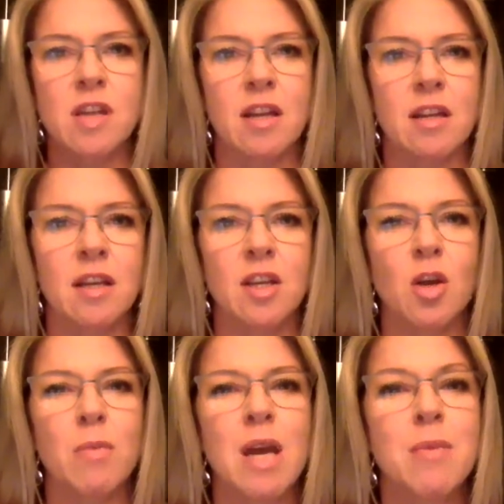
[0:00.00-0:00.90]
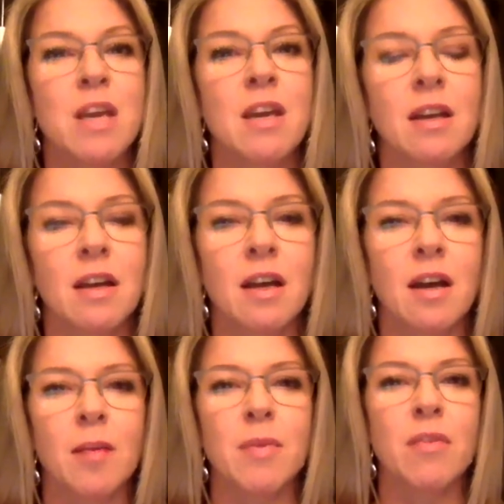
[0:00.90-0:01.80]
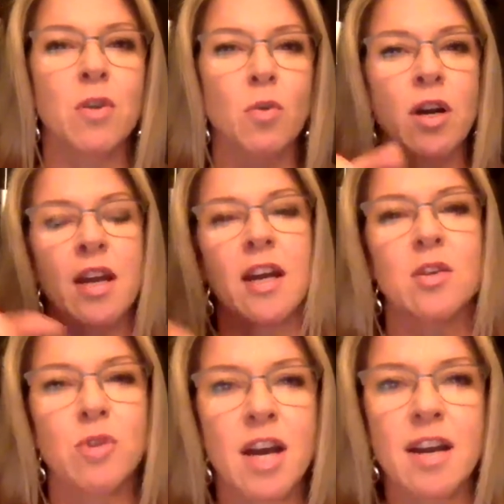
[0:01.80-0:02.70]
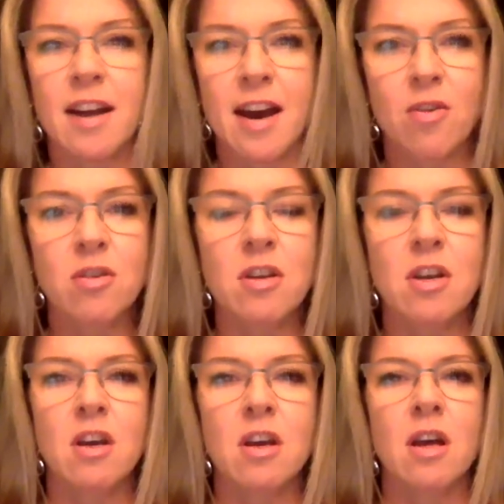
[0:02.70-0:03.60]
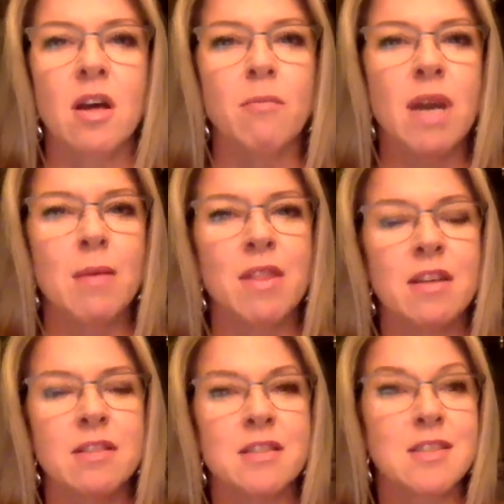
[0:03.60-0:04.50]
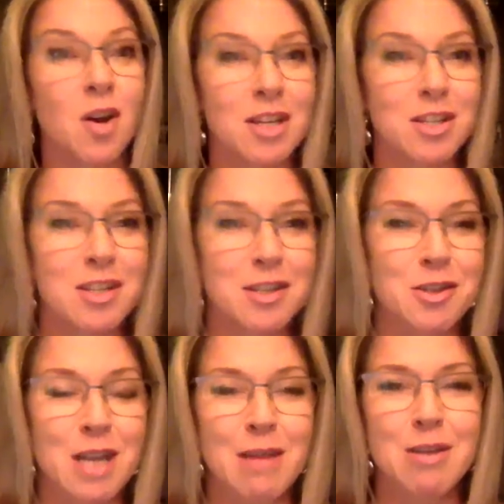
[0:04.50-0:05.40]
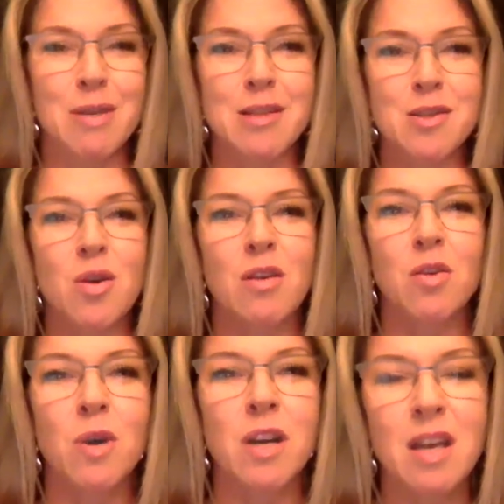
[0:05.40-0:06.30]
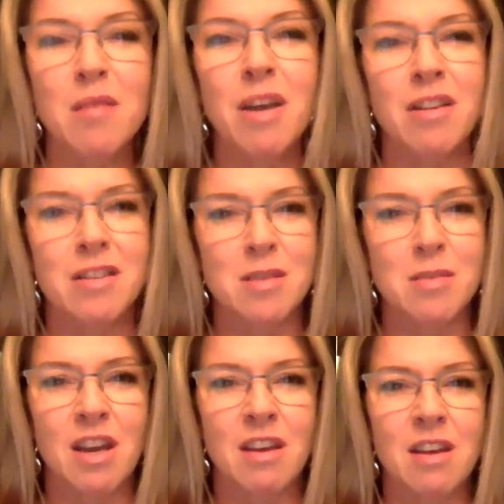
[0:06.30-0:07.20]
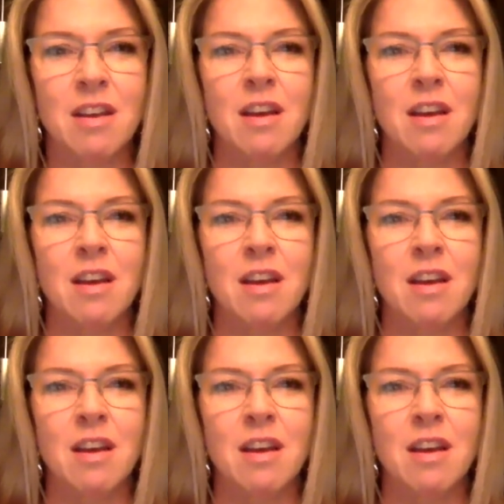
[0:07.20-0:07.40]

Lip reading: And, maybe if you want to handwrite it out, maybe this just came to me. So if you want to email it to me,